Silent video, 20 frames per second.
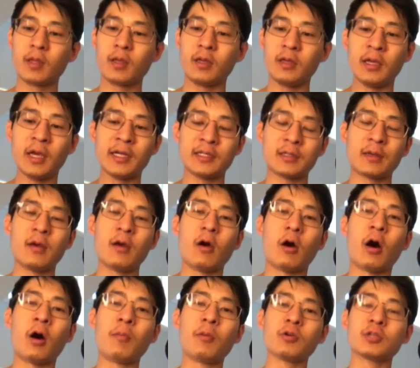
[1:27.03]
Yet,
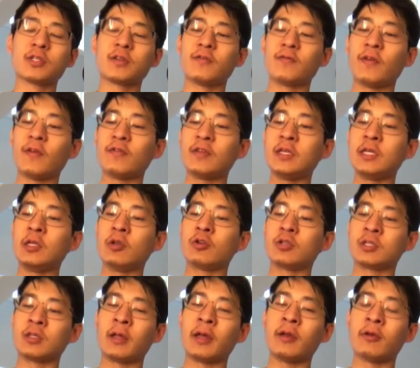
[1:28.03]
almost 50
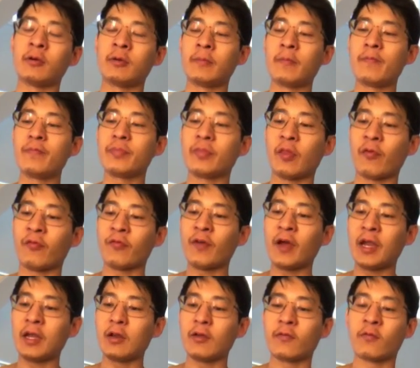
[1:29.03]
years later, the
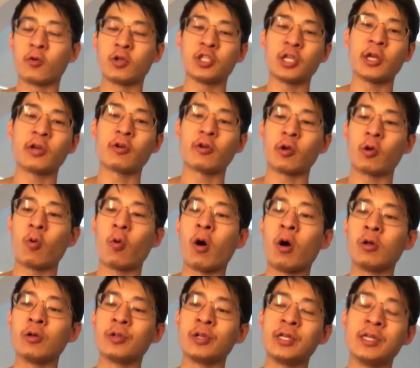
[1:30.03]
fight for gender
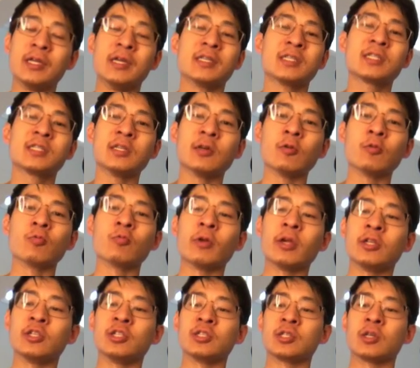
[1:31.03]
equality still
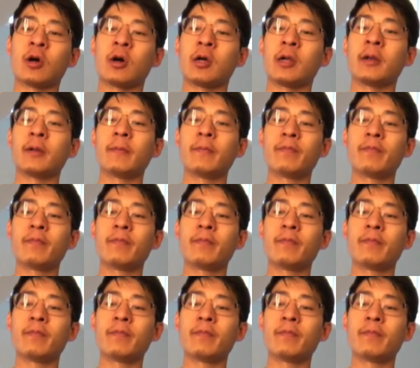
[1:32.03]
rages on.